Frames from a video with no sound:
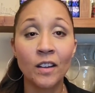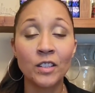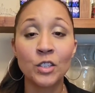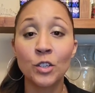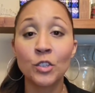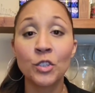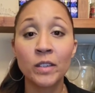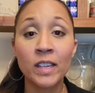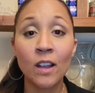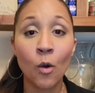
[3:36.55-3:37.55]

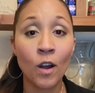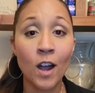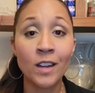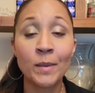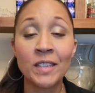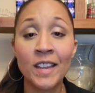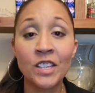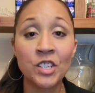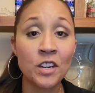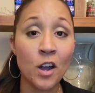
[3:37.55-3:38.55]
surgery or augmentation